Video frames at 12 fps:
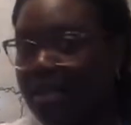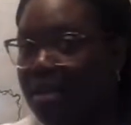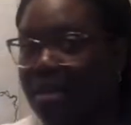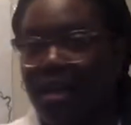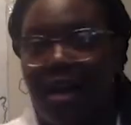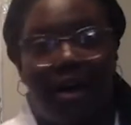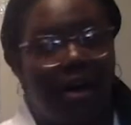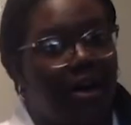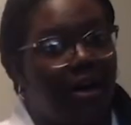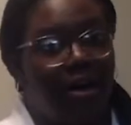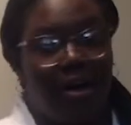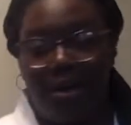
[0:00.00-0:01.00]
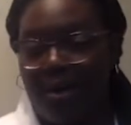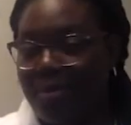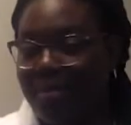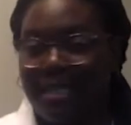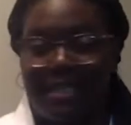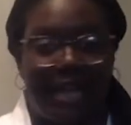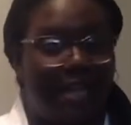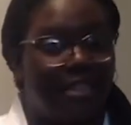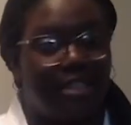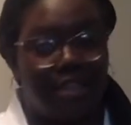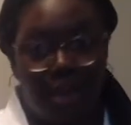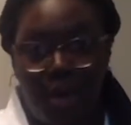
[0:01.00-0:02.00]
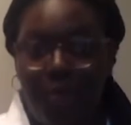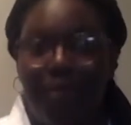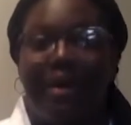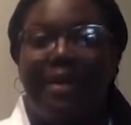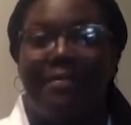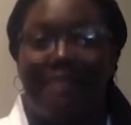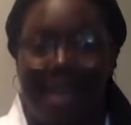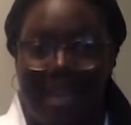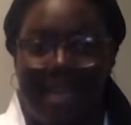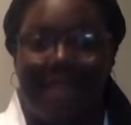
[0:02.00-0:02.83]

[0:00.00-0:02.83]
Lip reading: No, because I don't want to make a